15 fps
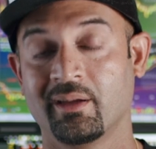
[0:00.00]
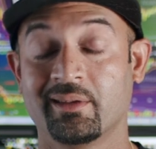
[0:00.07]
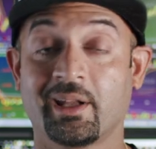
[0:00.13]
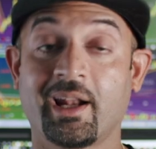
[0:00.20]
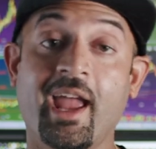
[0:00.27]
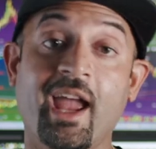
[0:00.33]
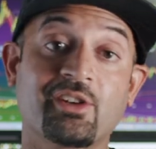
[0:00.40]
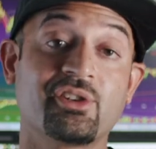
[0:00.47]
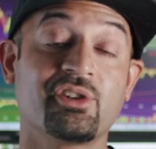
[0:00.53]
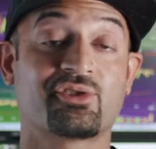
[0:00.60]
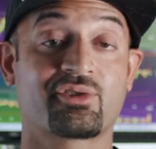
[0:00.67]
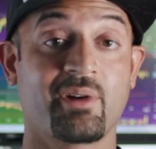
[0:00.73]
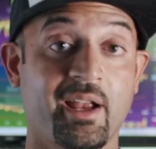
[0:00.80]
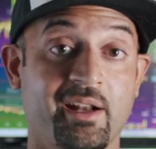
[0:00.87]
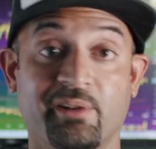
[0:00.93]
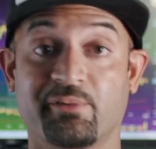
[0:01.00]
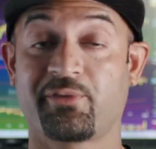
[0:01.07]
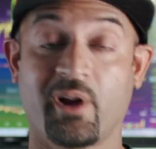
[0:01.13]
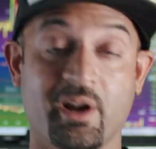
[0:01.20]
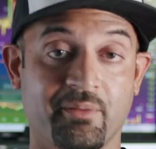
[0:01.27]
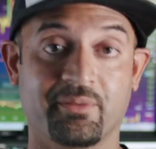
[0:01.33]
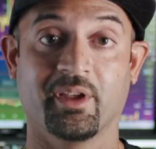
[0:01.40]
Then I actually trade in
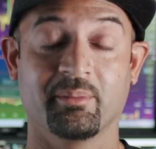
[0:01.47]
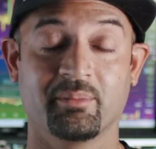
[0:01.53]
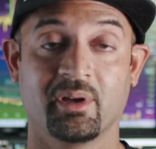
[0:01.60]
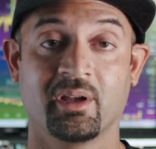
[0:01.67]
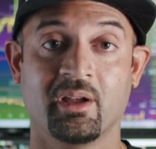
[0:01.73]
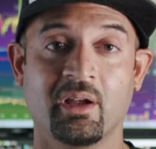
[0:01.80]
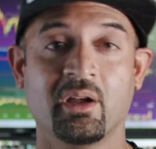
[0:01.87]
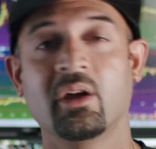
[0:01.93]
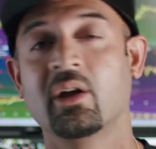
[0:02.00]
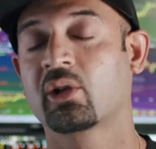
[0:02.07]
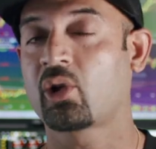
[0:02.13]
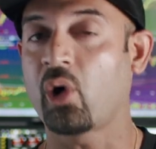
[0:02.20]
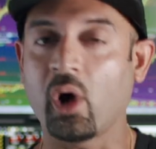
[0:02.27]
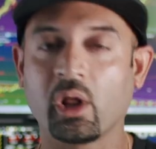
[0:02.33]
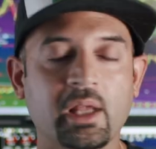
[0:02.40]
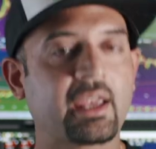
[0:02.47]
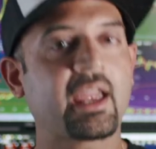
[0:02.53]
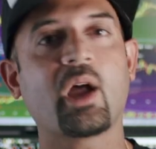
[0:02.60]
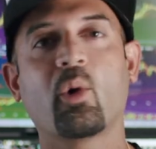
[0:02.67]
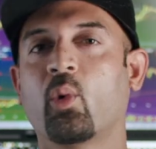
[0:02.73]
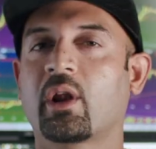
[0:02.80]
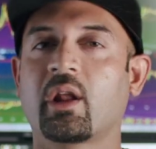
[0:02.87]
front of them, calling
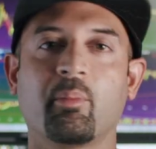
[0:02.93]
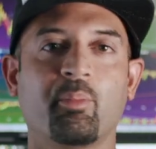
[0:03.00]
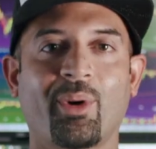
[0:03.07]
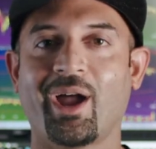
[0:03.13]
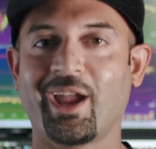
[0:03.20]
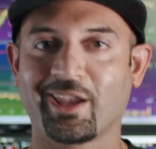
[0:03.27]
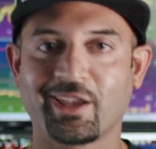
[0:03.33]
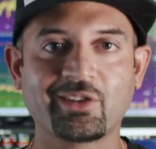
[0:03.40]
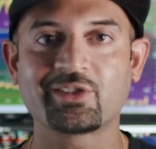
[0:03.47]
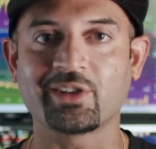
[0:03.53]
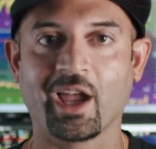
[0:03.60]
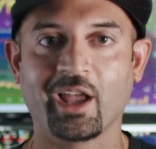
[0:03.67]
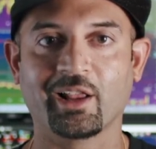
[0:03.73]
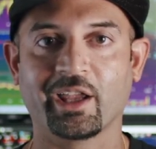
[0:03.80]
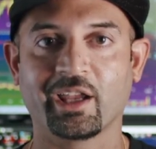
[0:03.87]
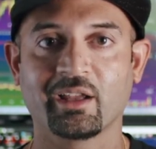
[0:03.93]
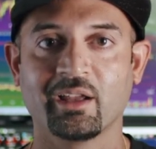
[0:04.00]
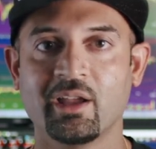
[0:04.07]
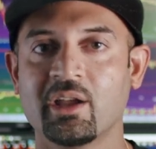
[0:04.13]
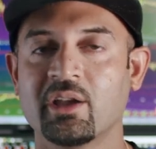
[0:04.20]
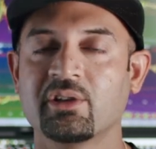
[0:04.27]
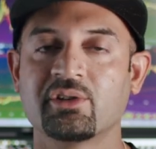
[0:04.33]
out what I'm buying and selling,
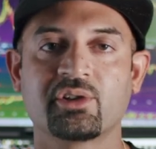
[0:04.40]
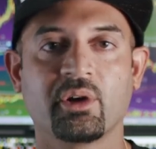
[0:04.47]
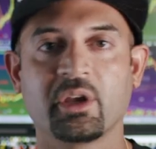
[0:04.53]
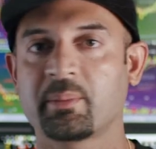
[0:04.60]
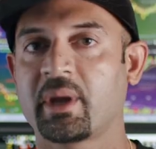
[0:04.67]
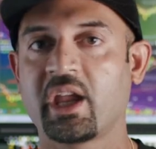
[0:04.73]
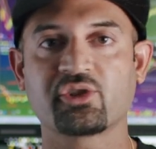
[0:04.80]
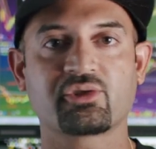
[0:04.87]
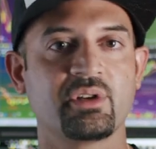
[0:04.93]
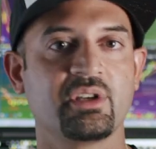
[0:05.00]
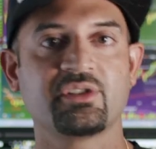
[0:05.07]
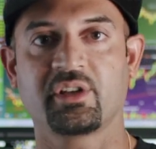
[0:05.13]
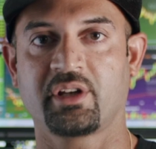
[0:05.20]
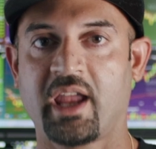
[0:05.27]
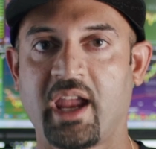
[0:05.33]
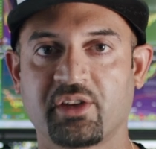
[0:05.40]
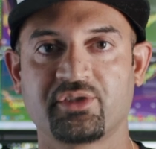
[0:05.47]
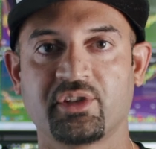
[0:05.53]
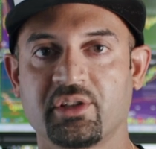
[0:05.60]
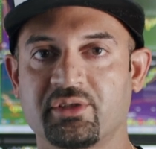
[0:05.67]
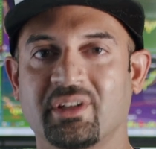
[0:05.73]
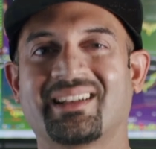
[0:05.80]
showing my entries and
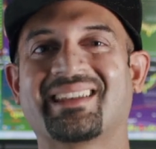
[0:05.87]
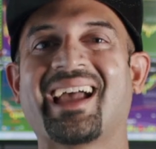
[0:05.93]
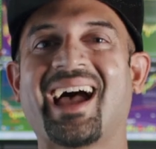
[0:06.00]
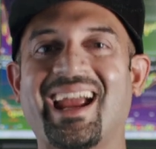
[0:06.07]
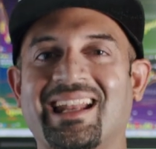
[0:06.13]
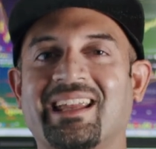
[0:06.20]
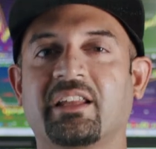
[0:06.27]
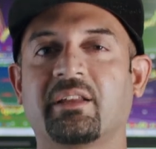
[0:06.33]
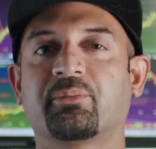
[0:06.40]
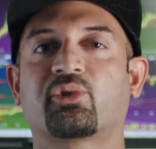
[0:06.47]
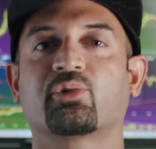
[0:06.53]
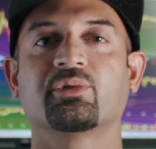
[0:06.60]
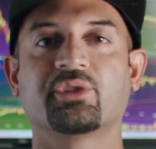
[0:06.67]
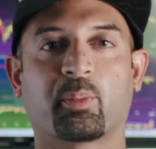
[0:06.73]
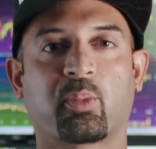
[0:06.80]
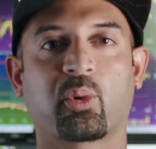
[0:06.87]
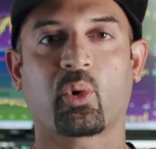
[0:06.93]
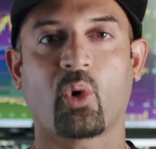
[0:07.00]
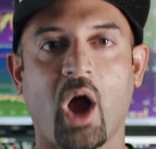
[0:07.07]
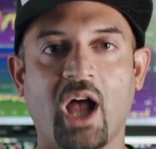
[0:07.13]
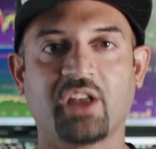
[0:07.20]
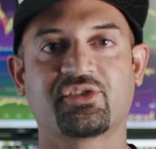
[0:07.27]
exits, and guiding them through the
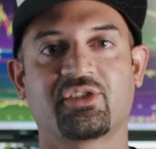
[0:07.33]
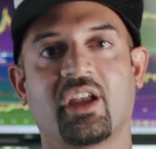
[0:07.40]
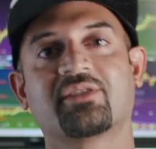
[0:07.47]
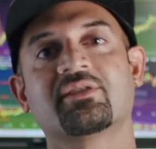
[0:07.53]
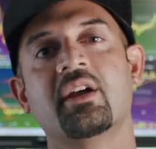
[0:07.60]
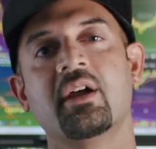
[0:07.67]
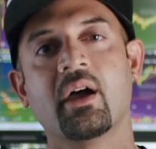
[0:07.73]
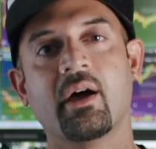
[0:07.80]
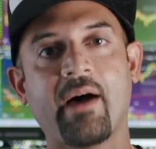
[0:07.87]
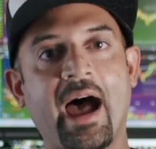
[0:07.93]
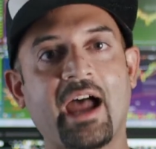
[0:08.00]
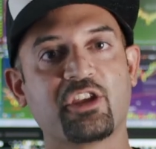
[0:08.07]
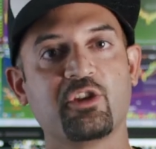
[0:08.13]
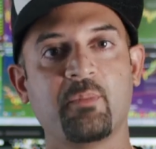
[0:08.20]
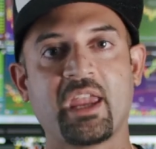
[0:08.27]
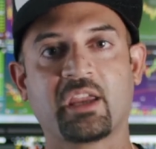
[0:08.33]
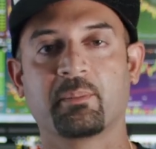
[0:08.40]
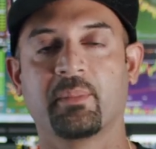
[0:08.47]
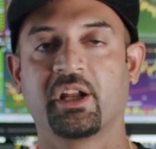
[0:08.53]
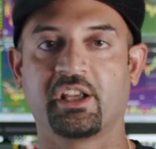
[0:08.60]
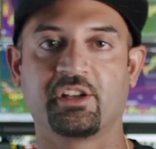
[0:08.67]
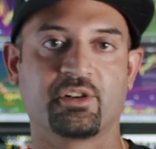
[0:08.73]
process of how you make
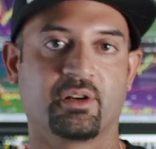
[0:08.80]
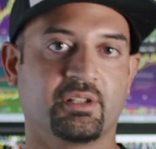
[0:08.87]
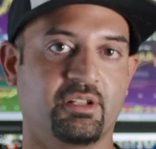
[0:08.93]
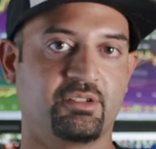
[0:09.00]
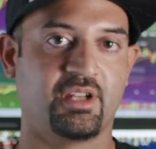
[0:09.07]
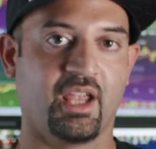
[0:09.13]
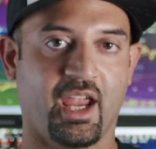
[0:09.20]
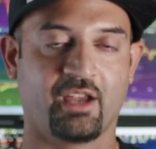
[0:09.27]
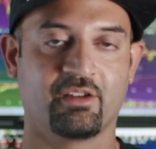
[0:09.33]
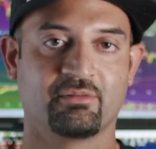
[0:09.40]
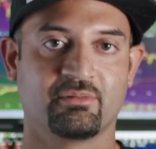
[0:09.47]
money during the day.